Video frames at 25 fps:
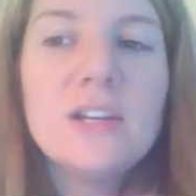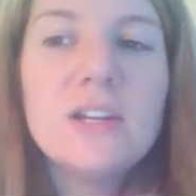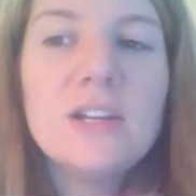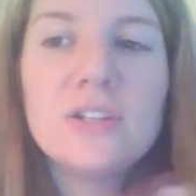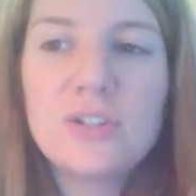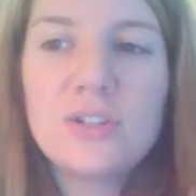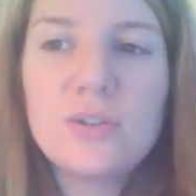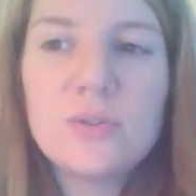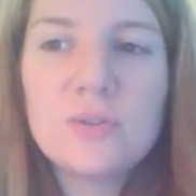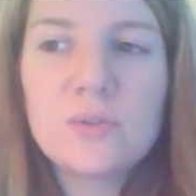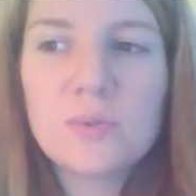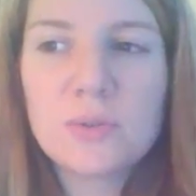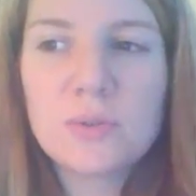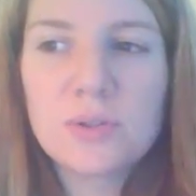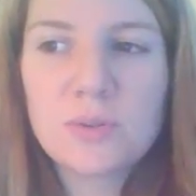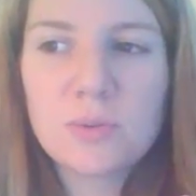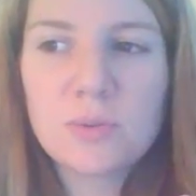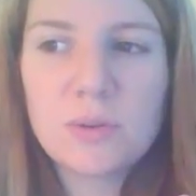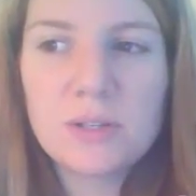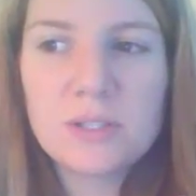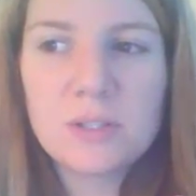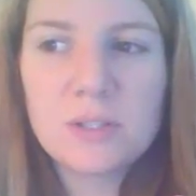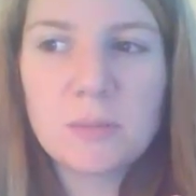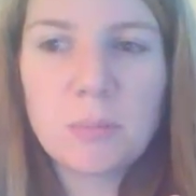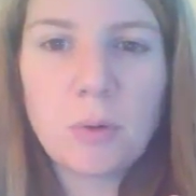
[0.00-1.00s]
Choose which
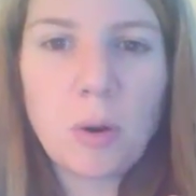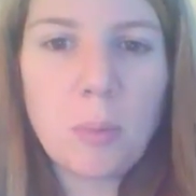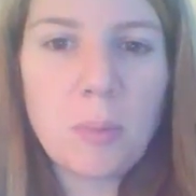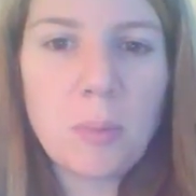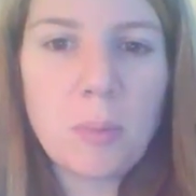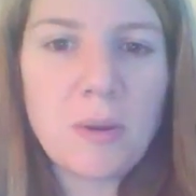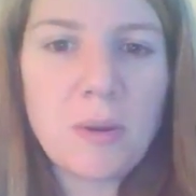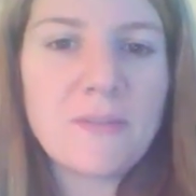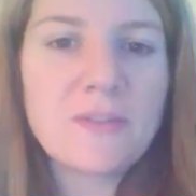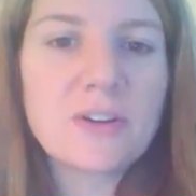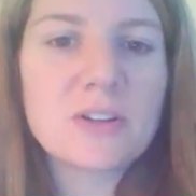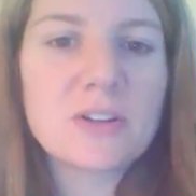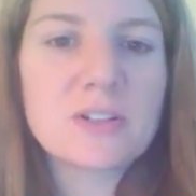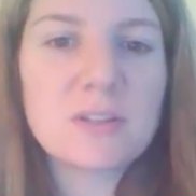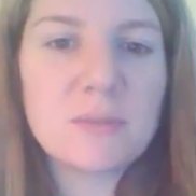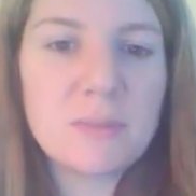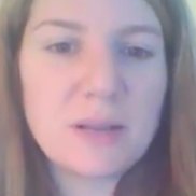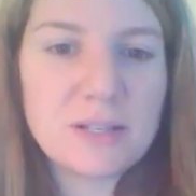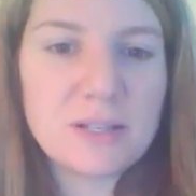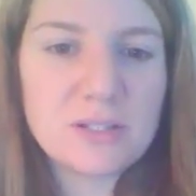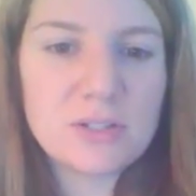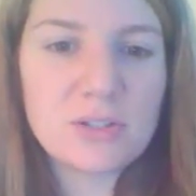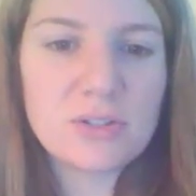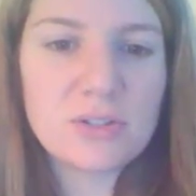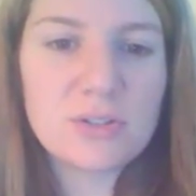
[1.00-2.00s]
one's appropriate. If you're a
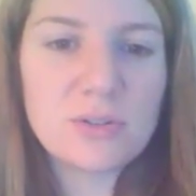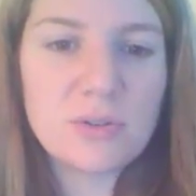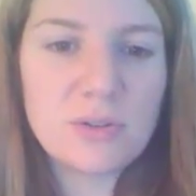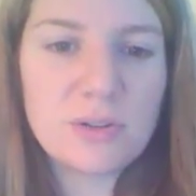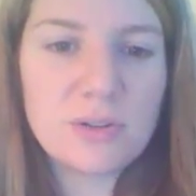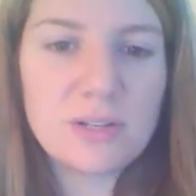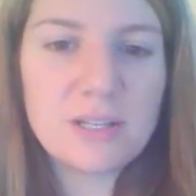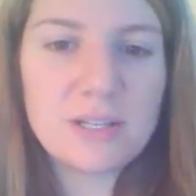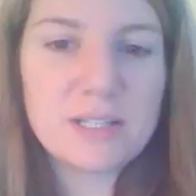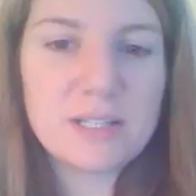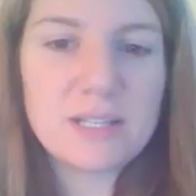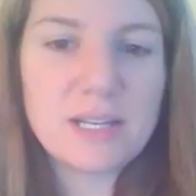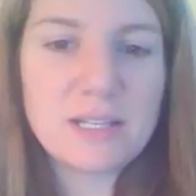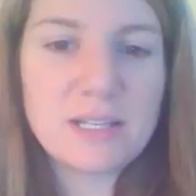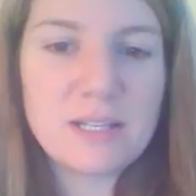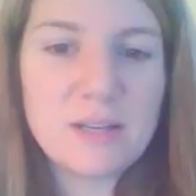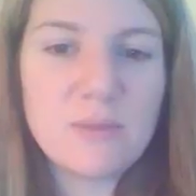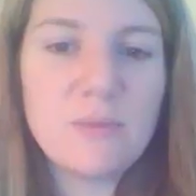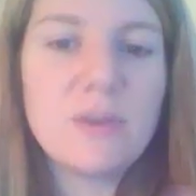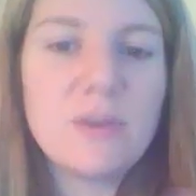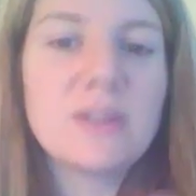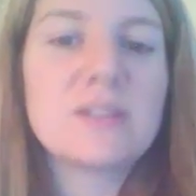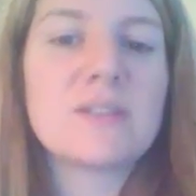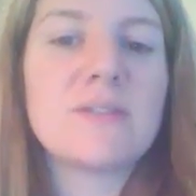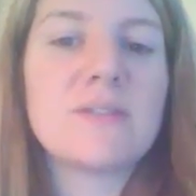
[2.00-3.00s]
semester student, it's 18
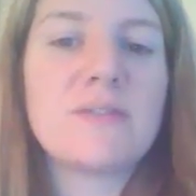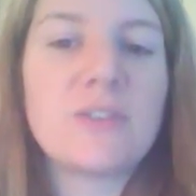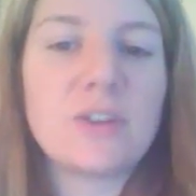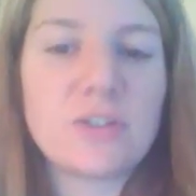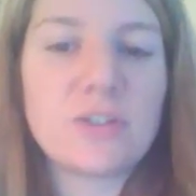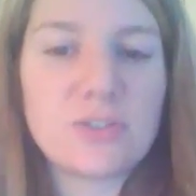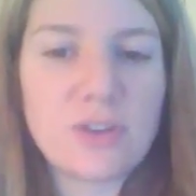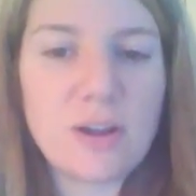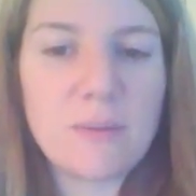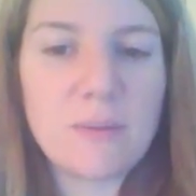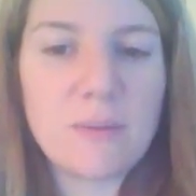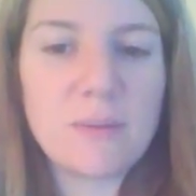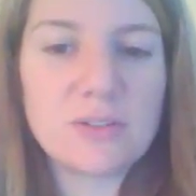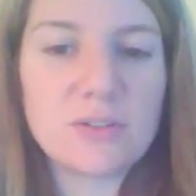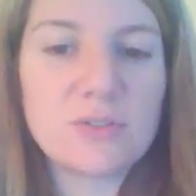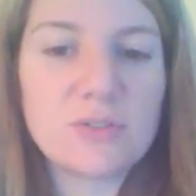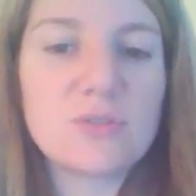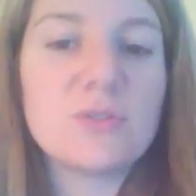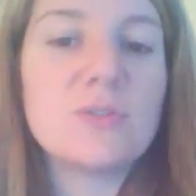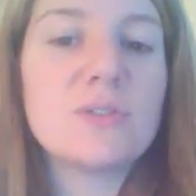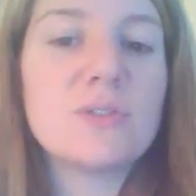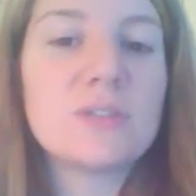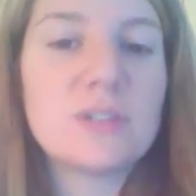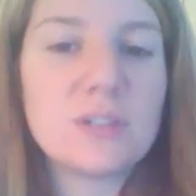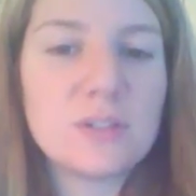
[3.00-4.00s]
weeks. If you're a trimester
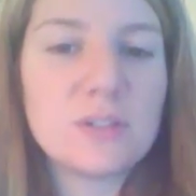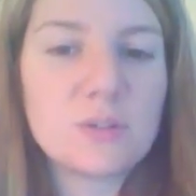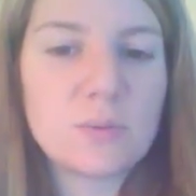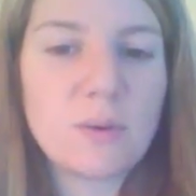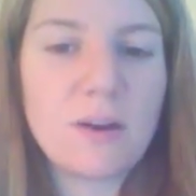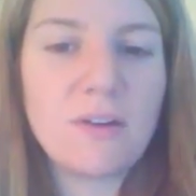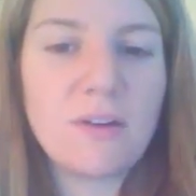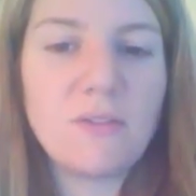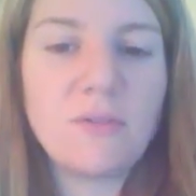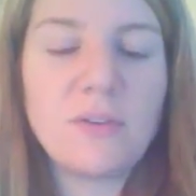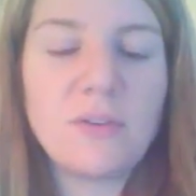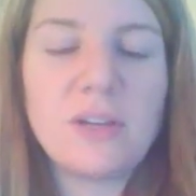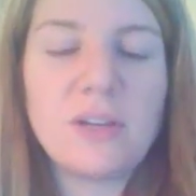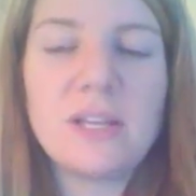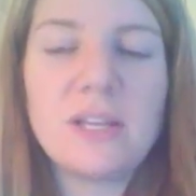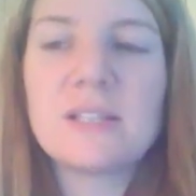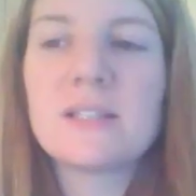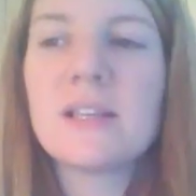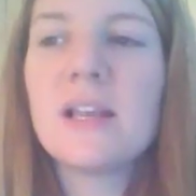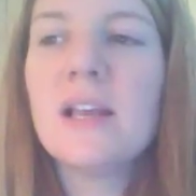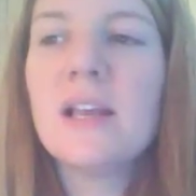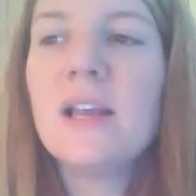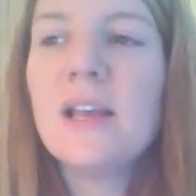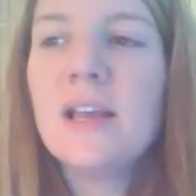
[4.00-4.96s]
student, it's 12 weeks.